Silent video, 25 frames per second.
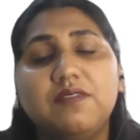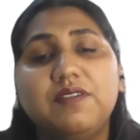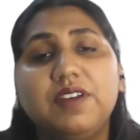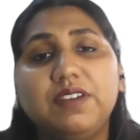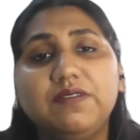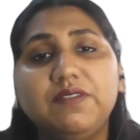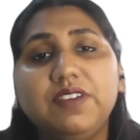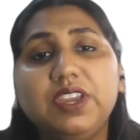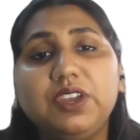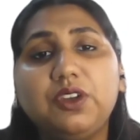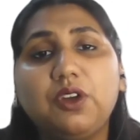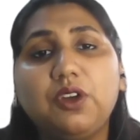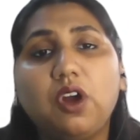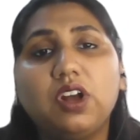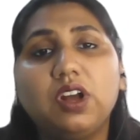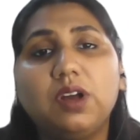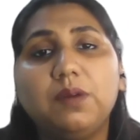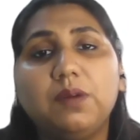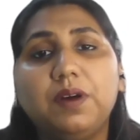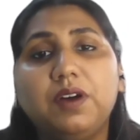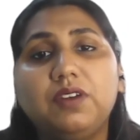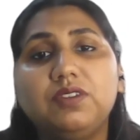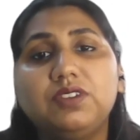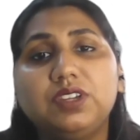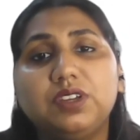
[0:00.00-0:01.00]
When we talk
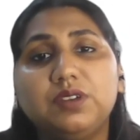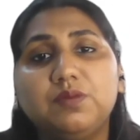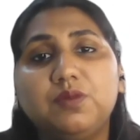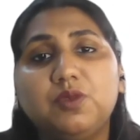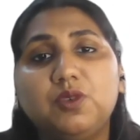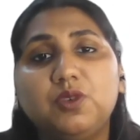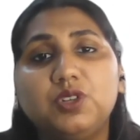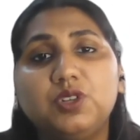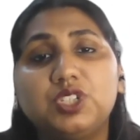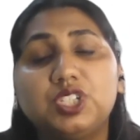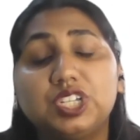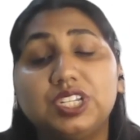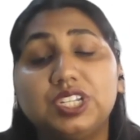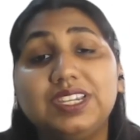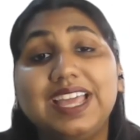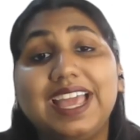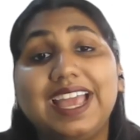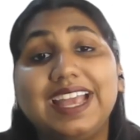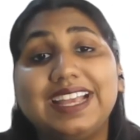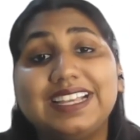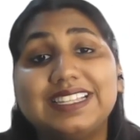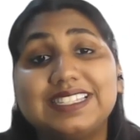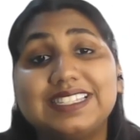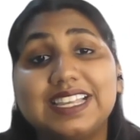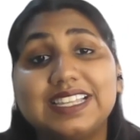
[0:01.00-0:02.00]
about emotion,
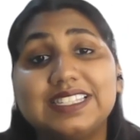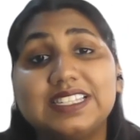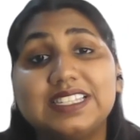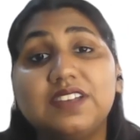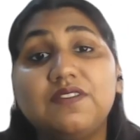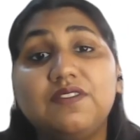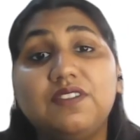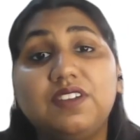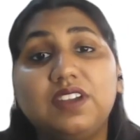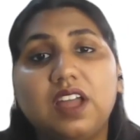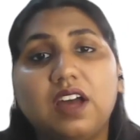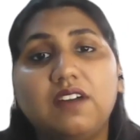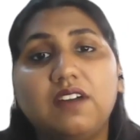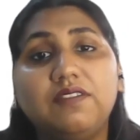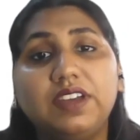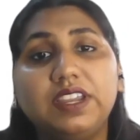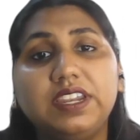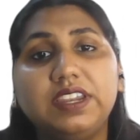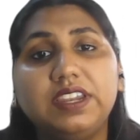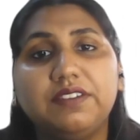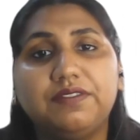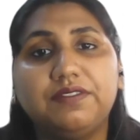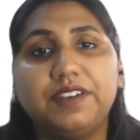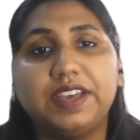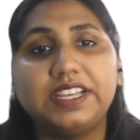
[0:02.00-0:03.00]
excessive love
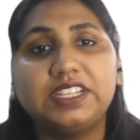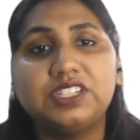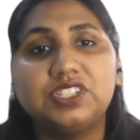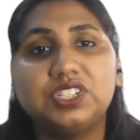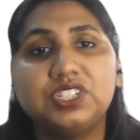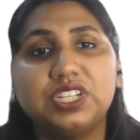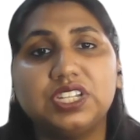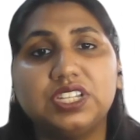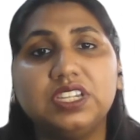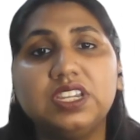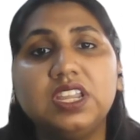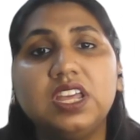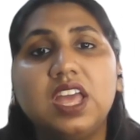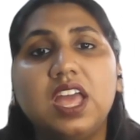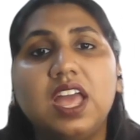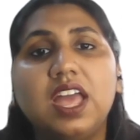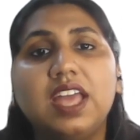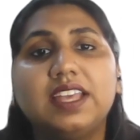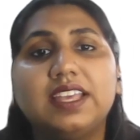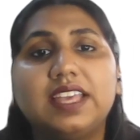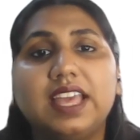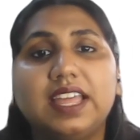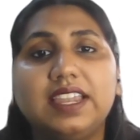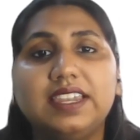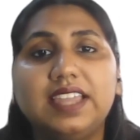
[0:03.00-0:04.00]
and affection
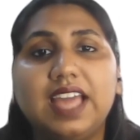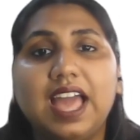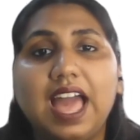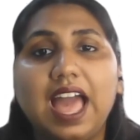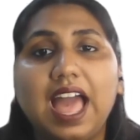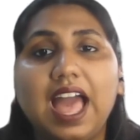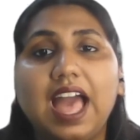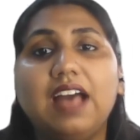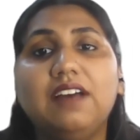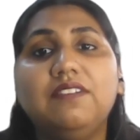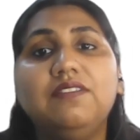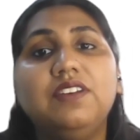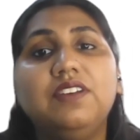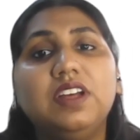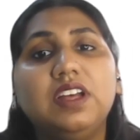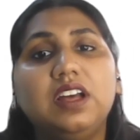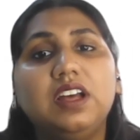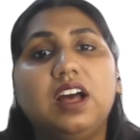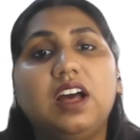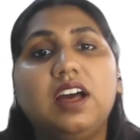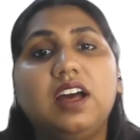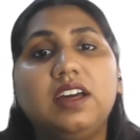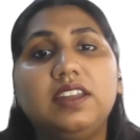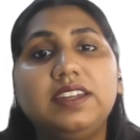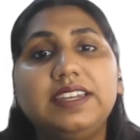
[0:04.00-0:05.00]
can have
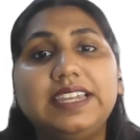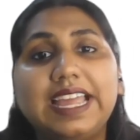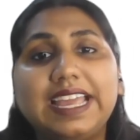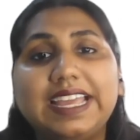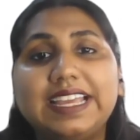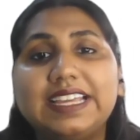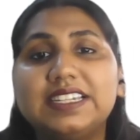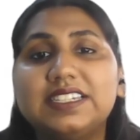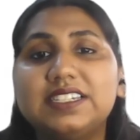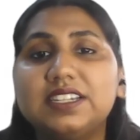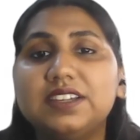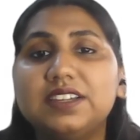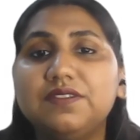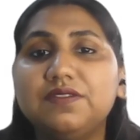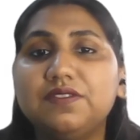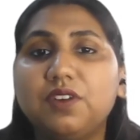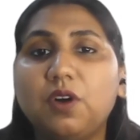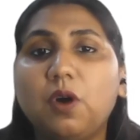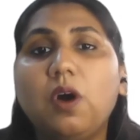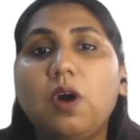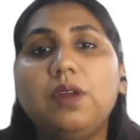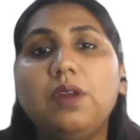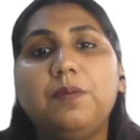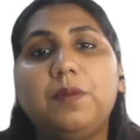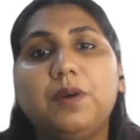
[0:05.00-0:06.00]
a negative
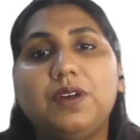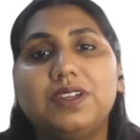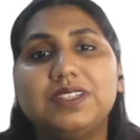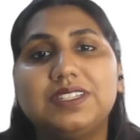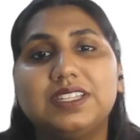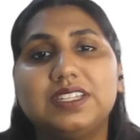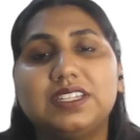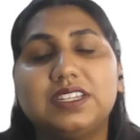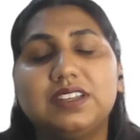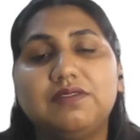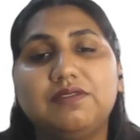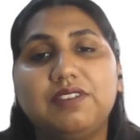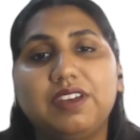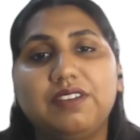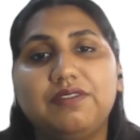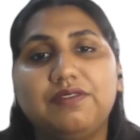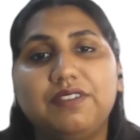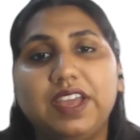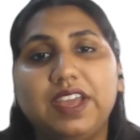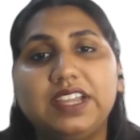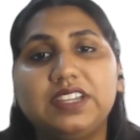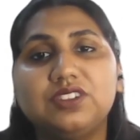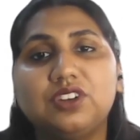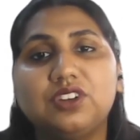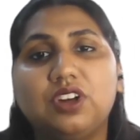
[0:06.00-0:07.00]
or positive
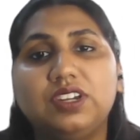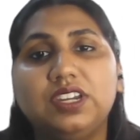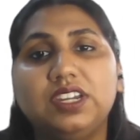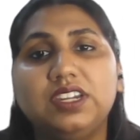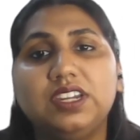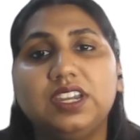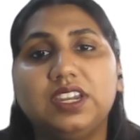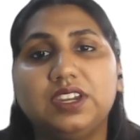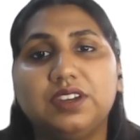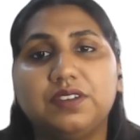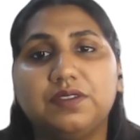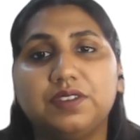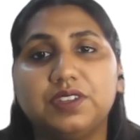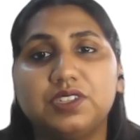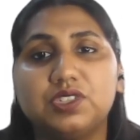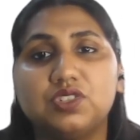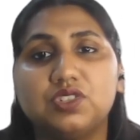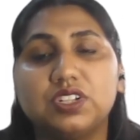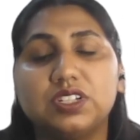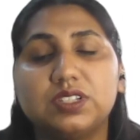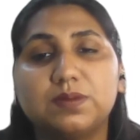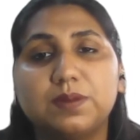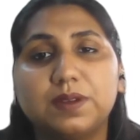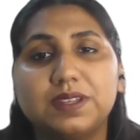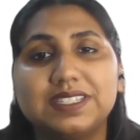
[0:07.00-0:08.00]
effect on an
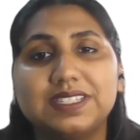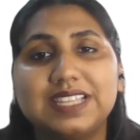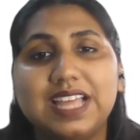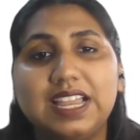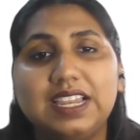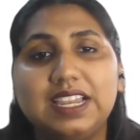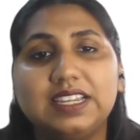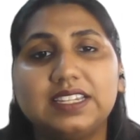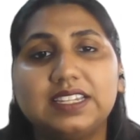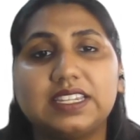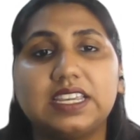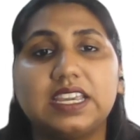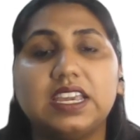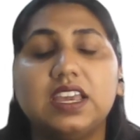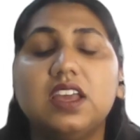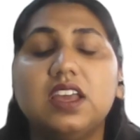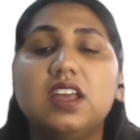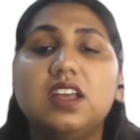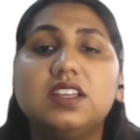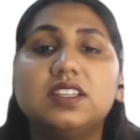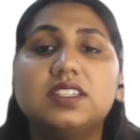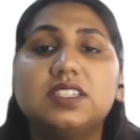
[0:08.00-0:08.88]
individual's personality.